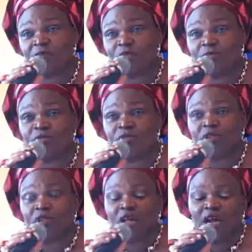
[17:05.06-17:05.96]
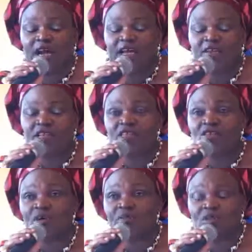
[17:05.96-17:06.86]
for you. And when it
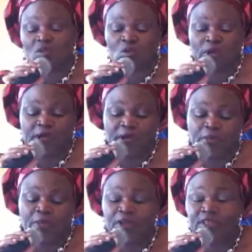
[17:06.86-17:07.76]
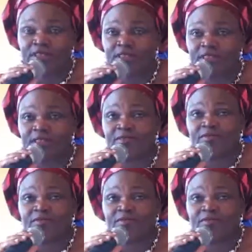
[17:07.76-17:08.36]
comes to politics,